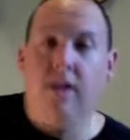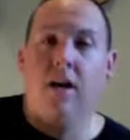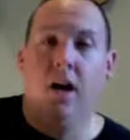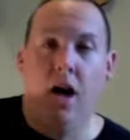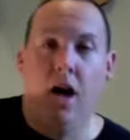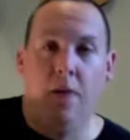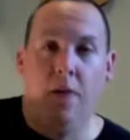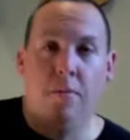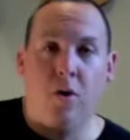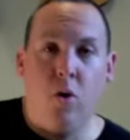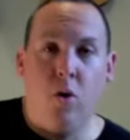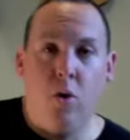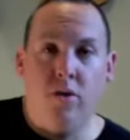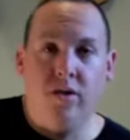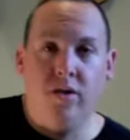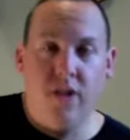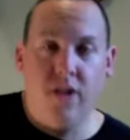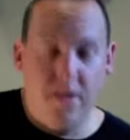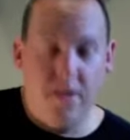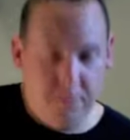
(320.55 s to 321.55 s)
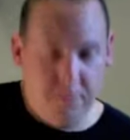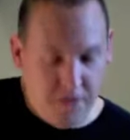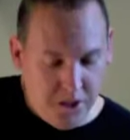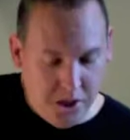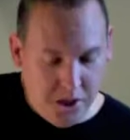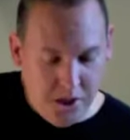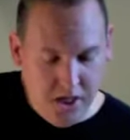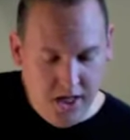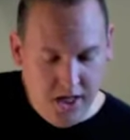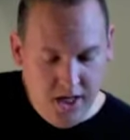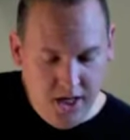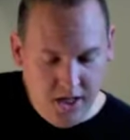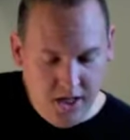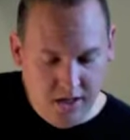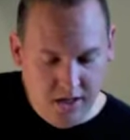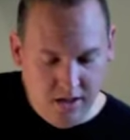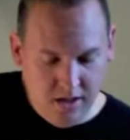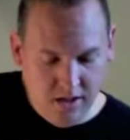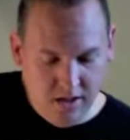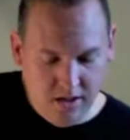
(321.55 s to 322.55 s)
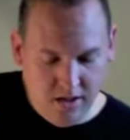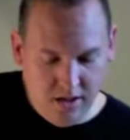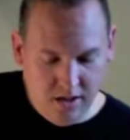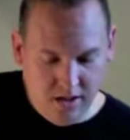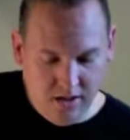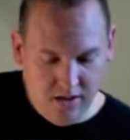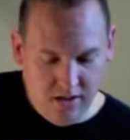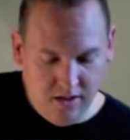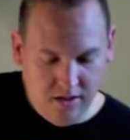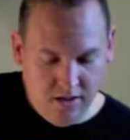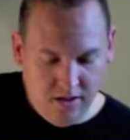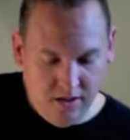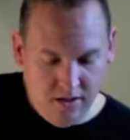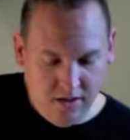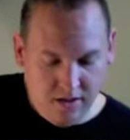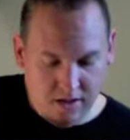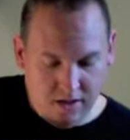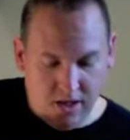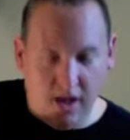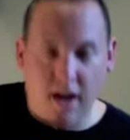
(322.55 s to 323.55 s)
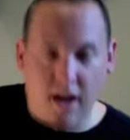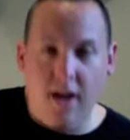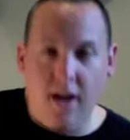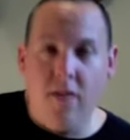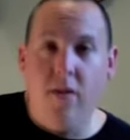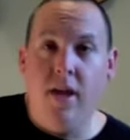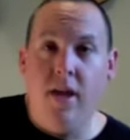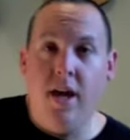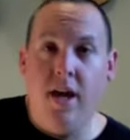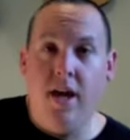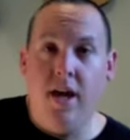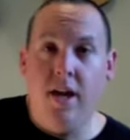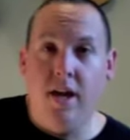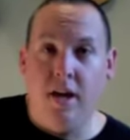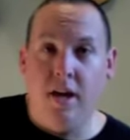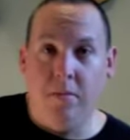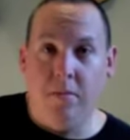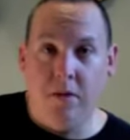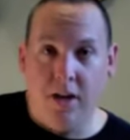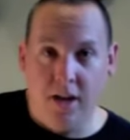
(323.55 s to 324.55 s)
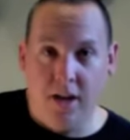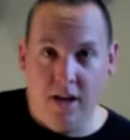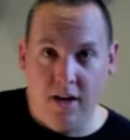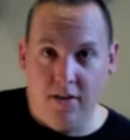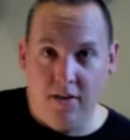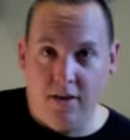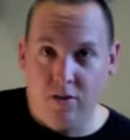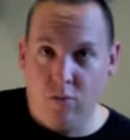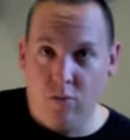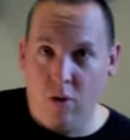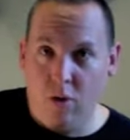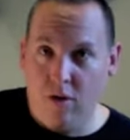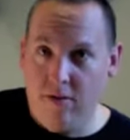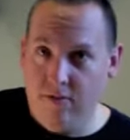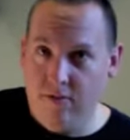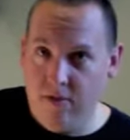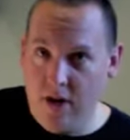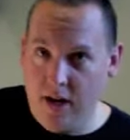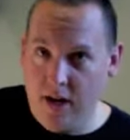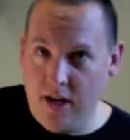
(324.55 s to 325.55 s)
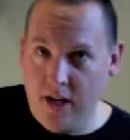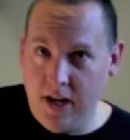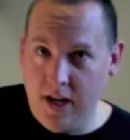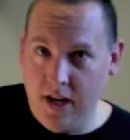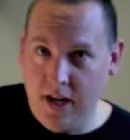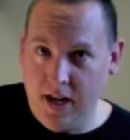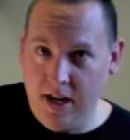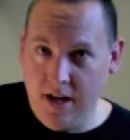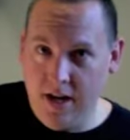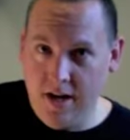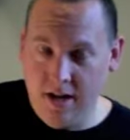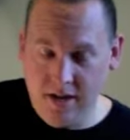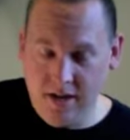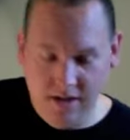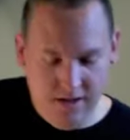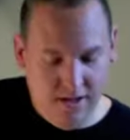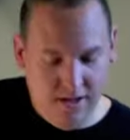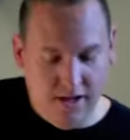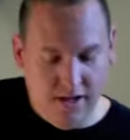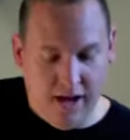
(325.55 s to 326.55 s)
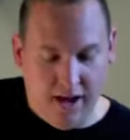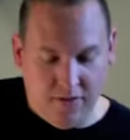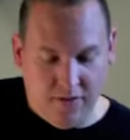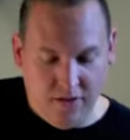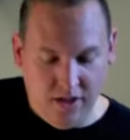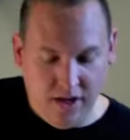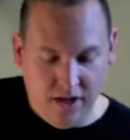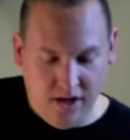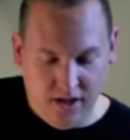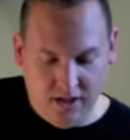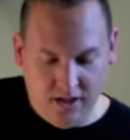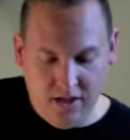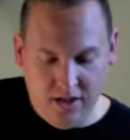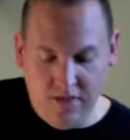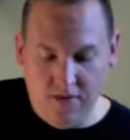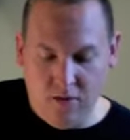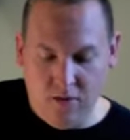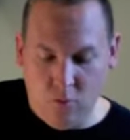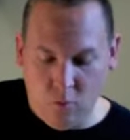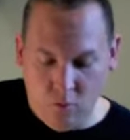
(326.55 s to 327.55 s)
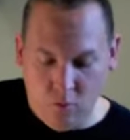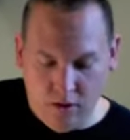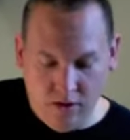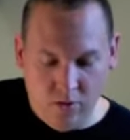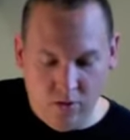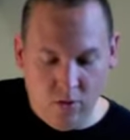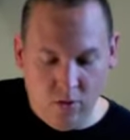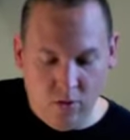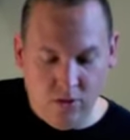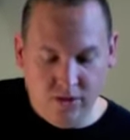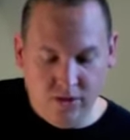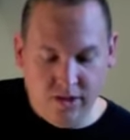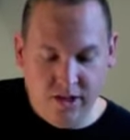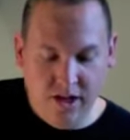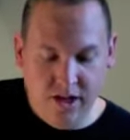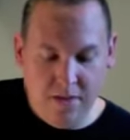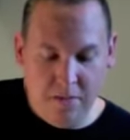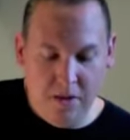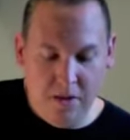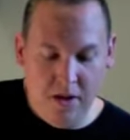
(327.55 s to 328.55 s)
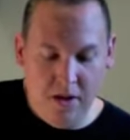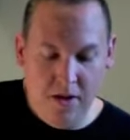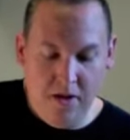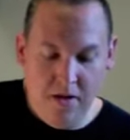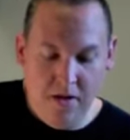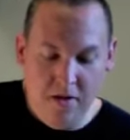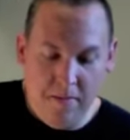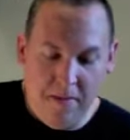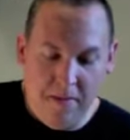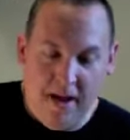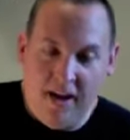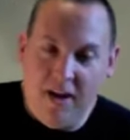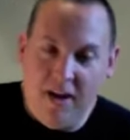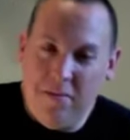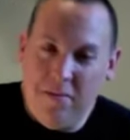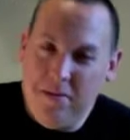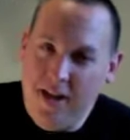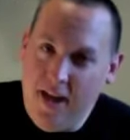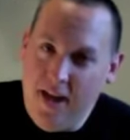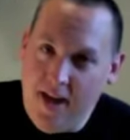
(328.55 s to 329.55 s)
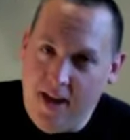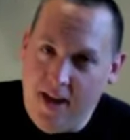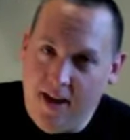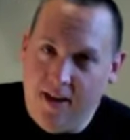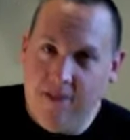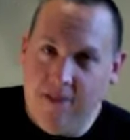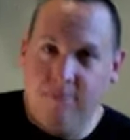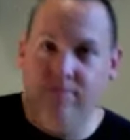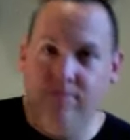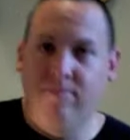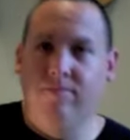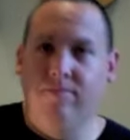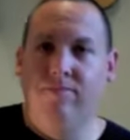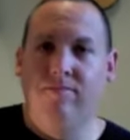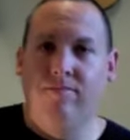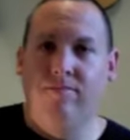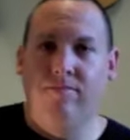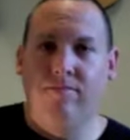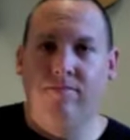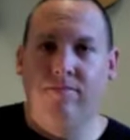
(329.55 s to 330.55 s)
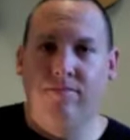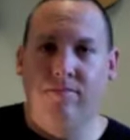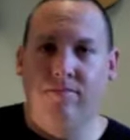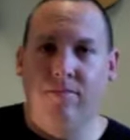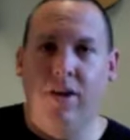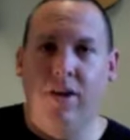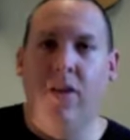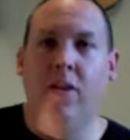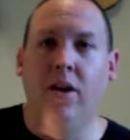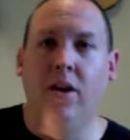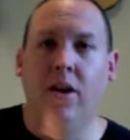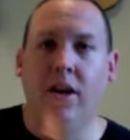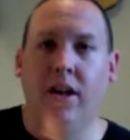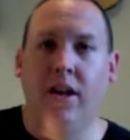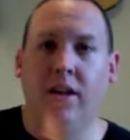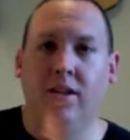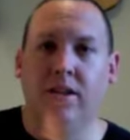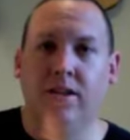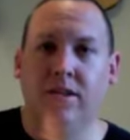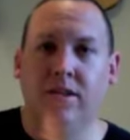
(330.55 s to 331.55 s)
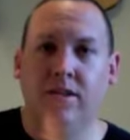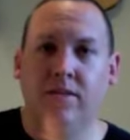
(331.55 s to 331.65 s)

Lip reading: up a whole step to G, and then I'm going to end at the 12th fret again at the octave, up one whole step, back up to A. And there it is.